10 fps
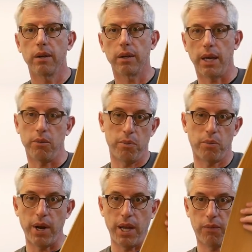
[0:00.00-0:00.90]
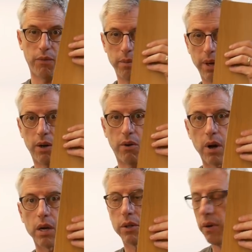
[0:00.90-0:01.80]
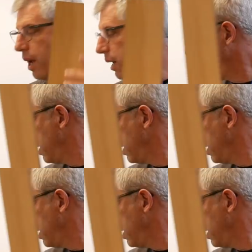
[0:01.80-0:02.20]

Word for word: Okay, it would break if we made it cross grain.